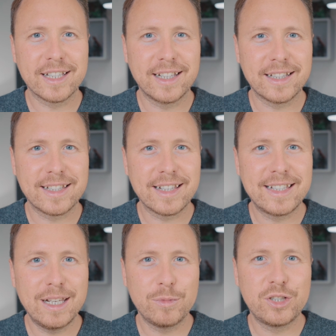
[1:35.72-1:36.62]
sets
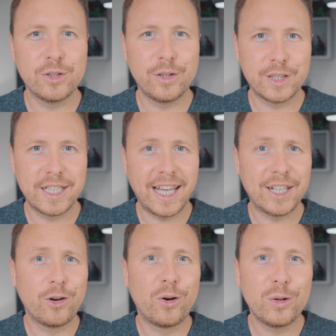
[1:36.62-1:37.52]
seemed to
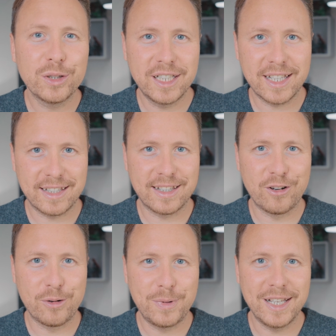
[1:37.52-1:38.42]
contain all the
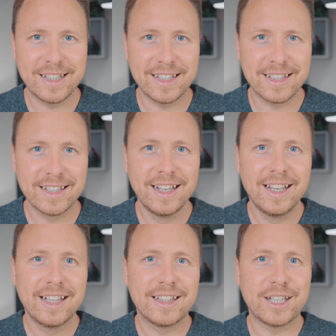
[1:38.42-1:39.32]
necessary pieces
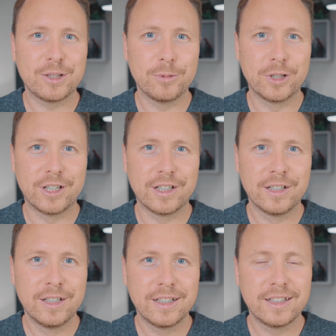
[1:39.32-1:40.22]
that were
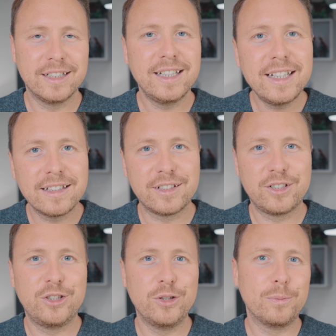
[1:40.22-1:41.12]
needed
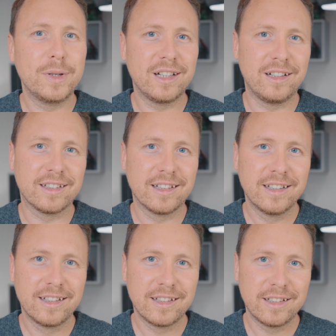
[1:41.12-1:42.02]
to build
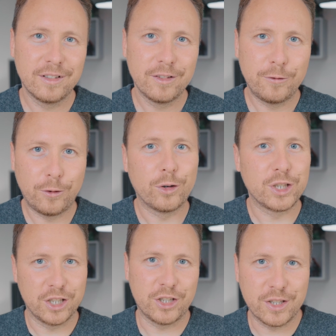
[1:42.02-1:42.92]
for
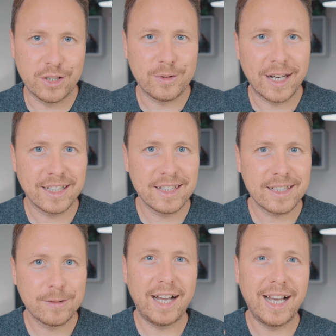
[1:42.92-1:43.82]
Dungeons &
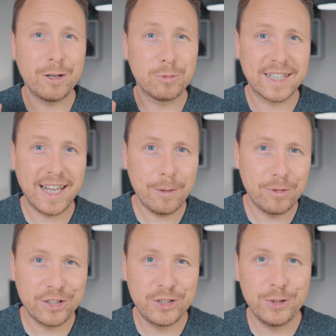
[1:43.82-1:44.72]
Dragons. I was
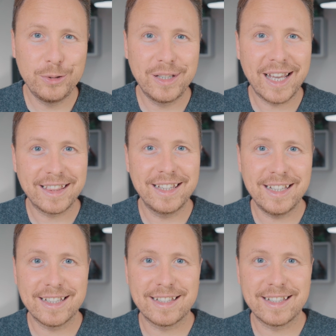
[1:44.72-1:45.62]
able to get
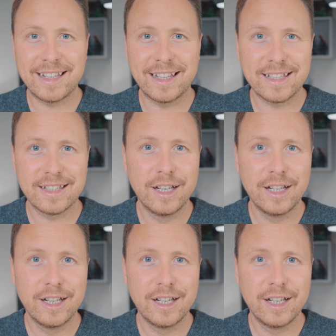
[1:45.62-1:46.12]
these sets